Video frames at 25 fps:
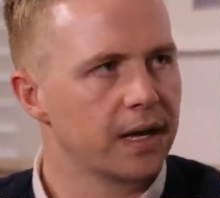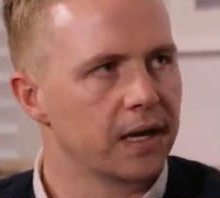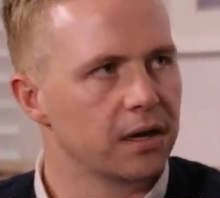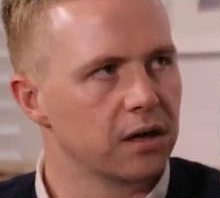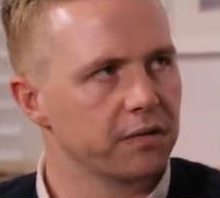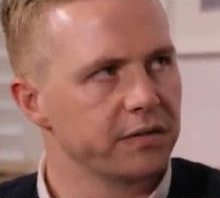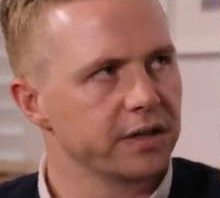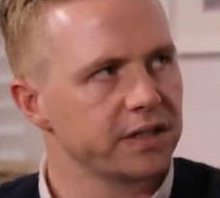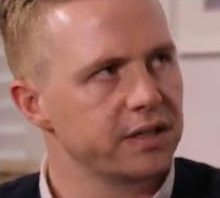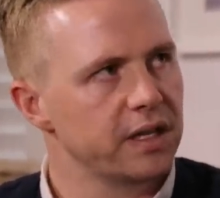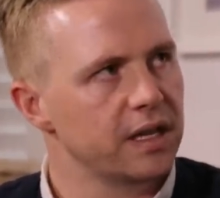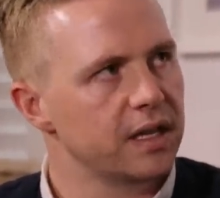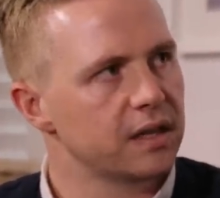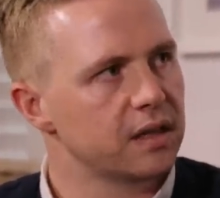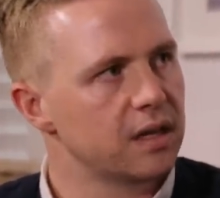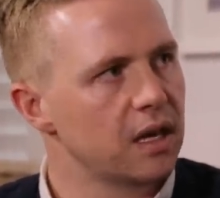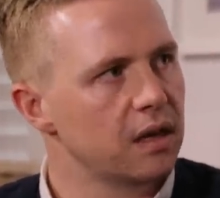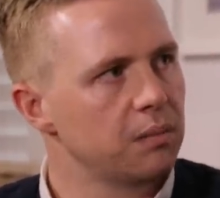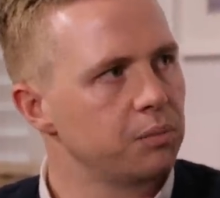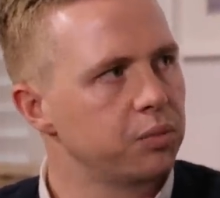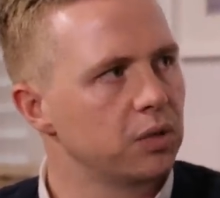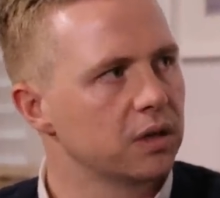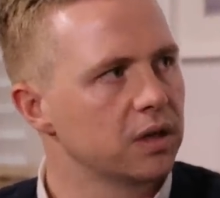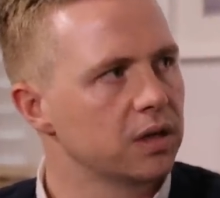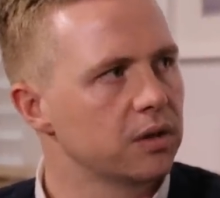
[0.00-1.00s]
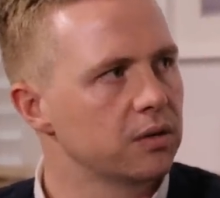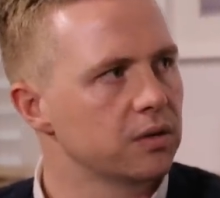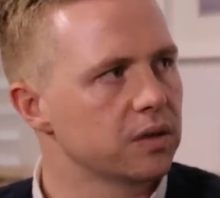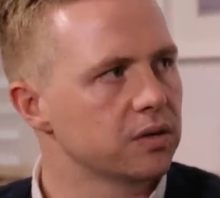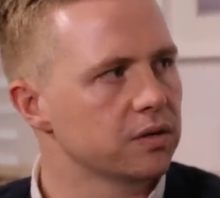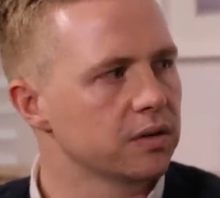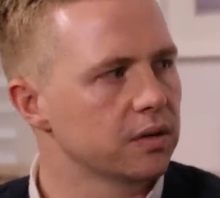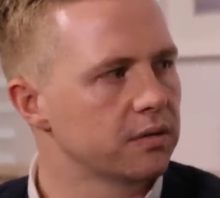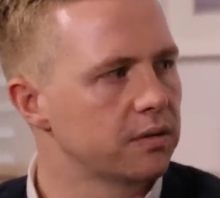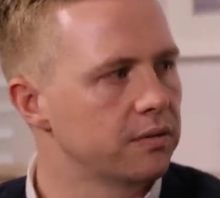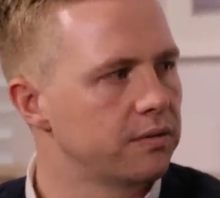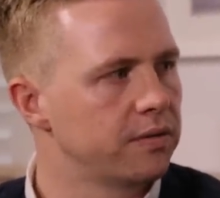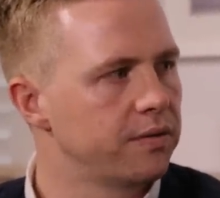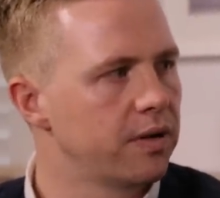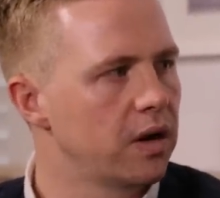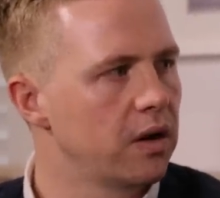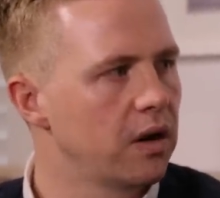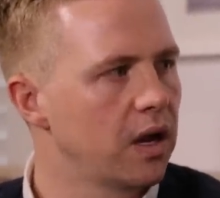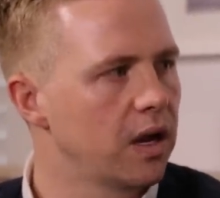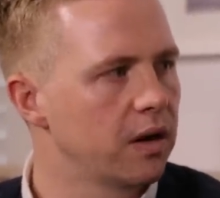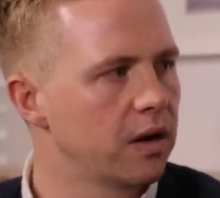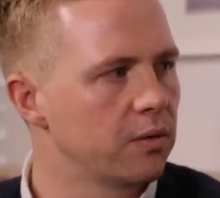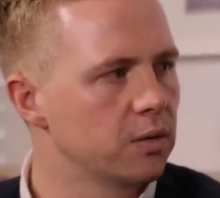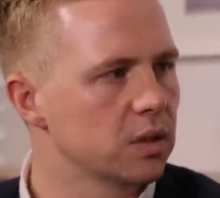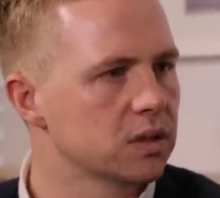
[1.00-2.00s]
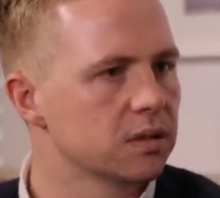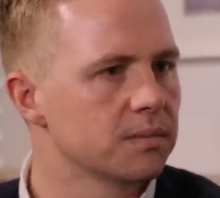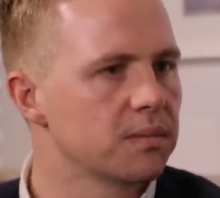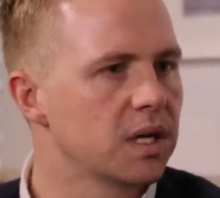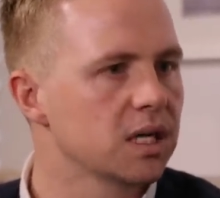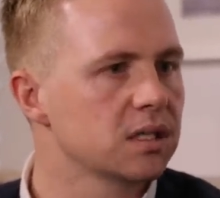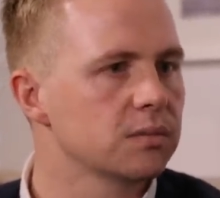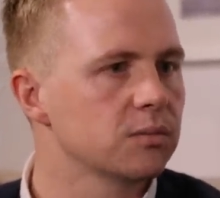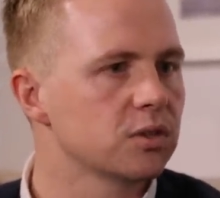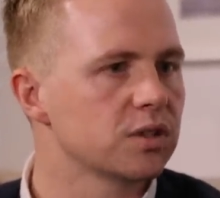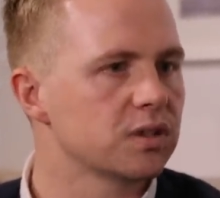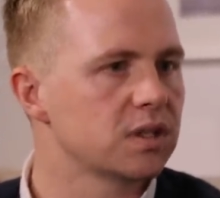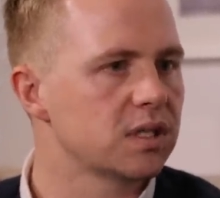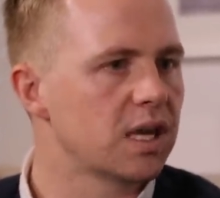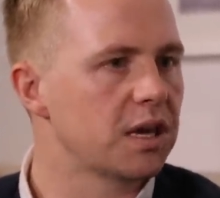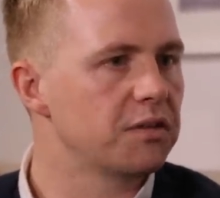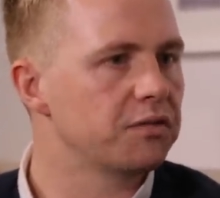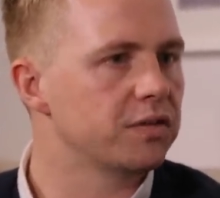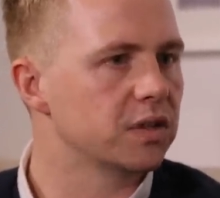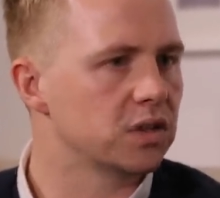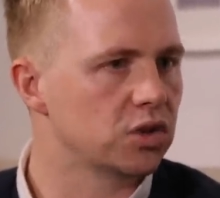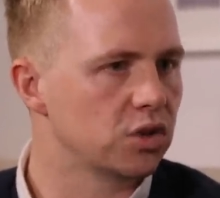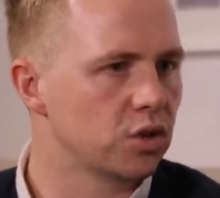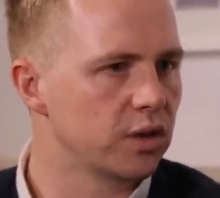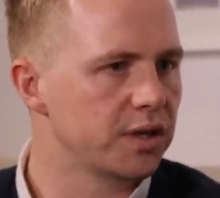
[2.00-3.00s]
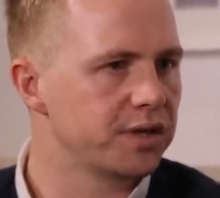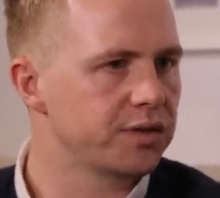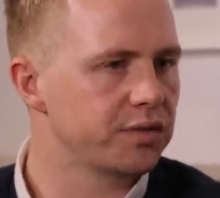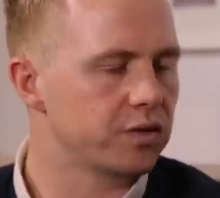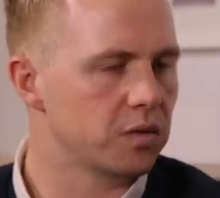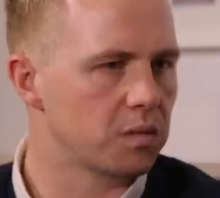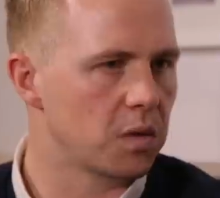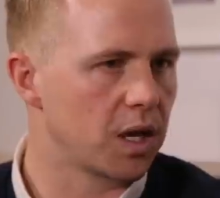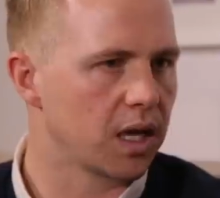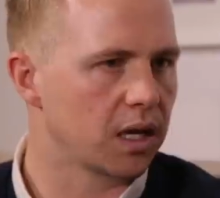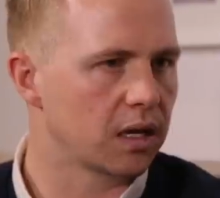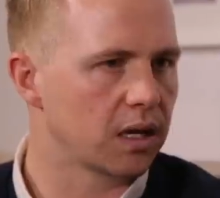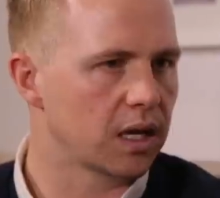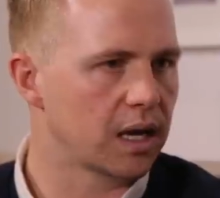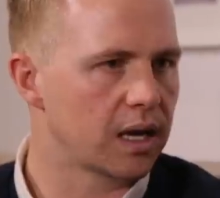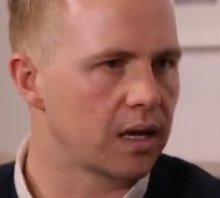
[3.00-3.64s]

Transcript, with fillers: And obviously, at that point, it was a it was a much more safer choice to make.